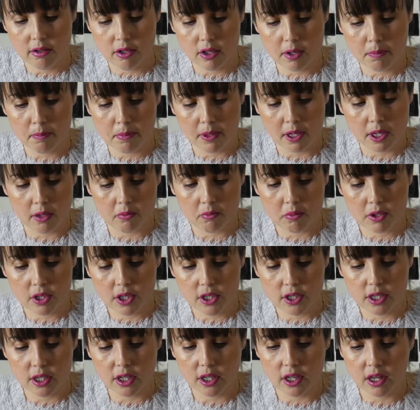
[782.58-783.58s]
look burnt, which
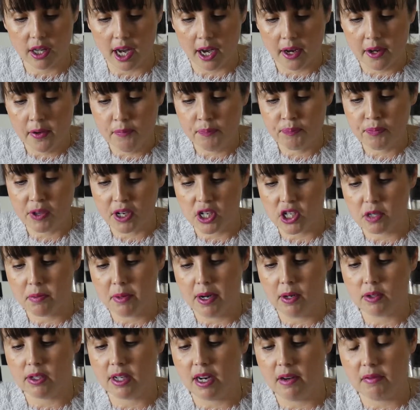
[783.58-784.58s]
is a good thing. It
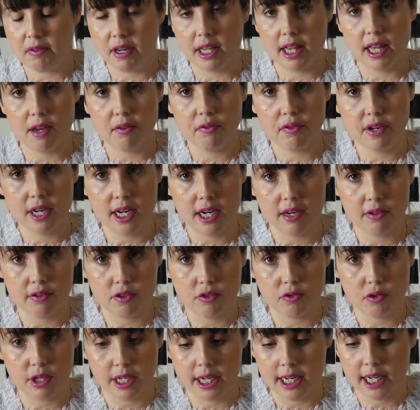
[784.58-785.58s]
smells lovely. That vanilla
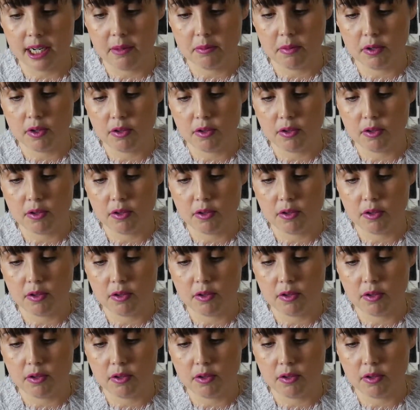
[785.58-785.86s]
is really coming